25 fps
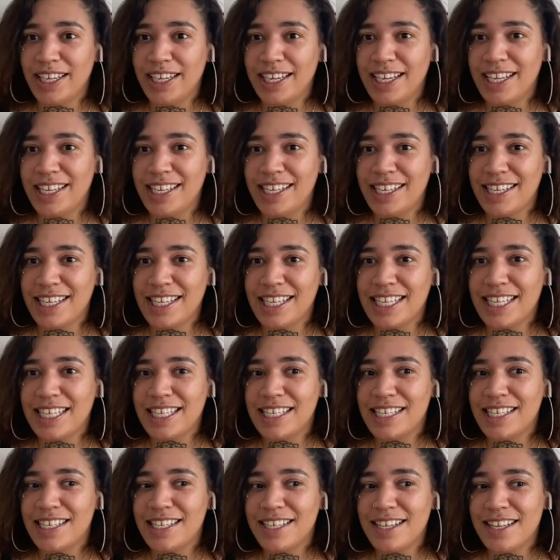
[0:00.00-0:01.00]

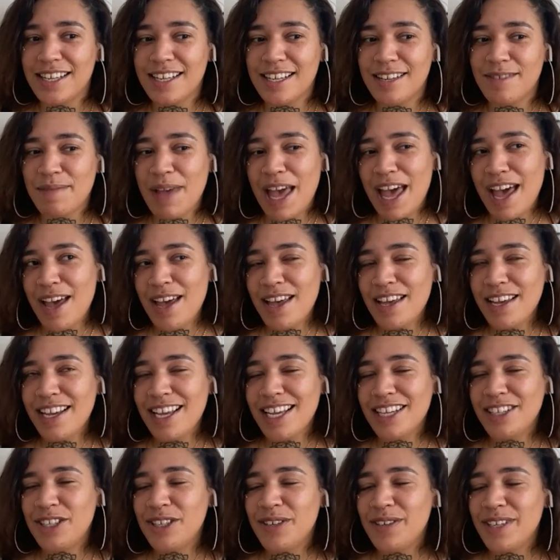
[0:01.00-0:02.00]
And um, I
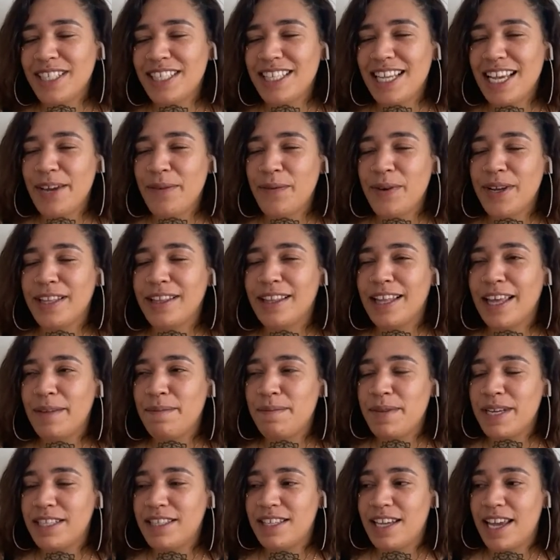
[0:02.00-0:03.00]
guess you could say what led
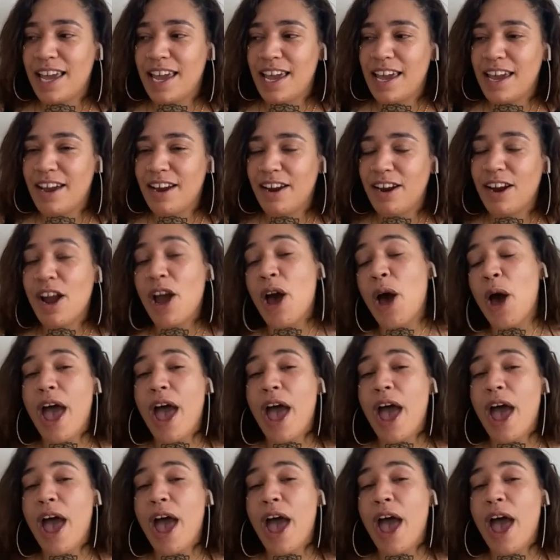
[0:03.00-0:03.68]
me to hair.